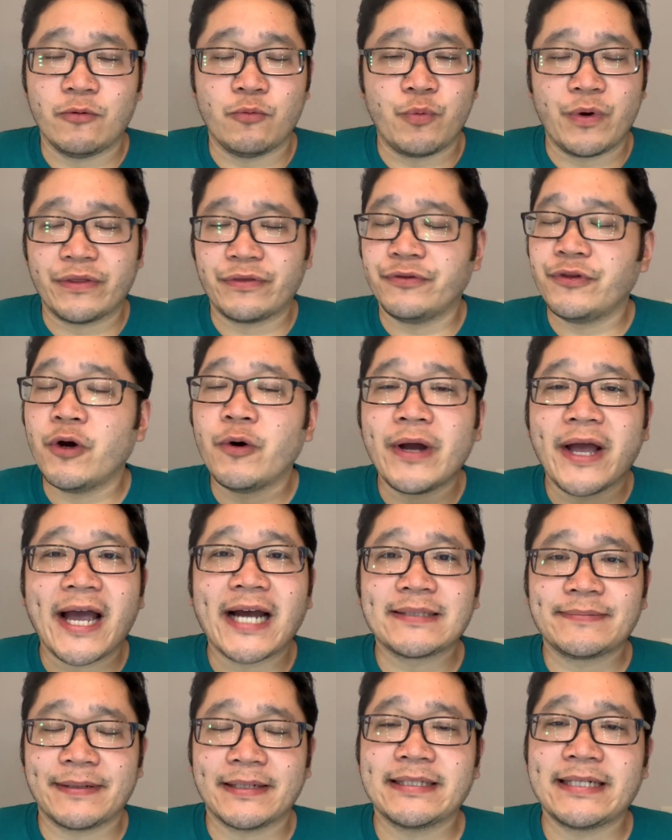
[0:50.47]
with no
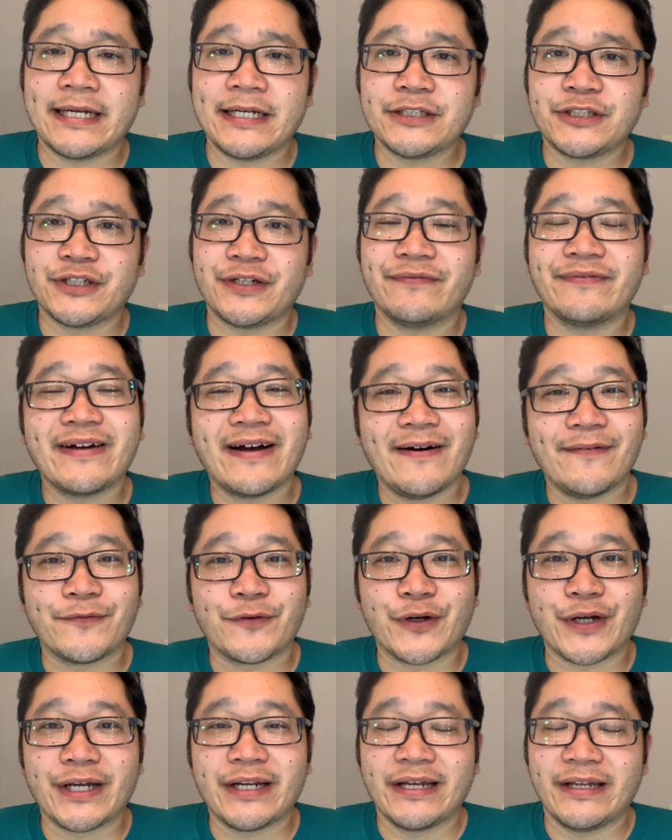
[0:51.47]
expectation of
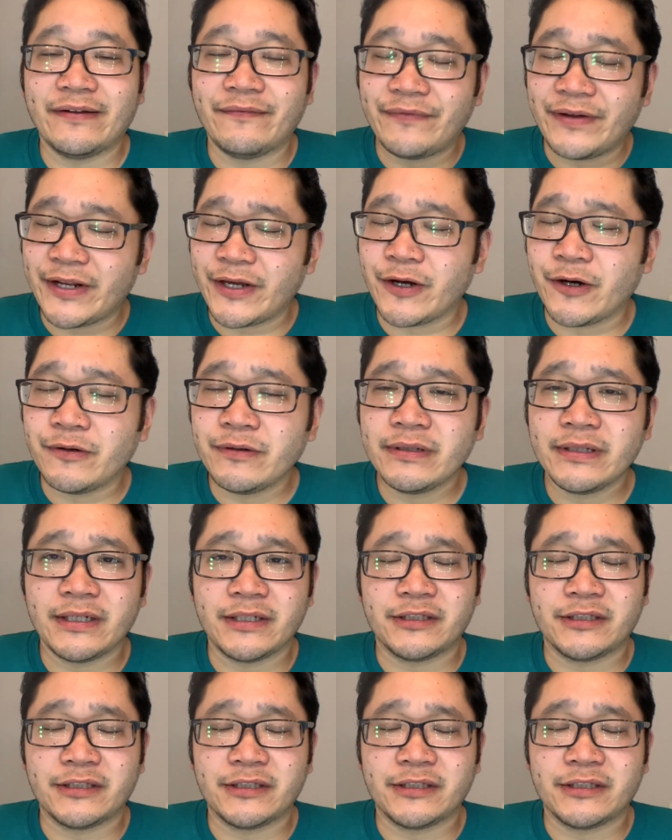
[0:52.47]
covering it in a video.